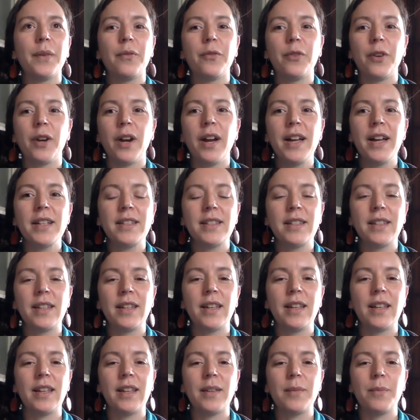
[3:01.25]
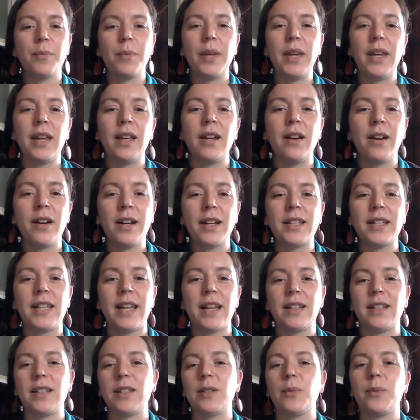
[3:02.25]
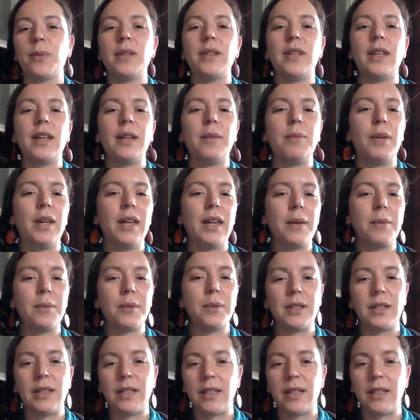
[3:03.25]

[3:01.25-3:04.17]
for us, being an architect is one thing, being able to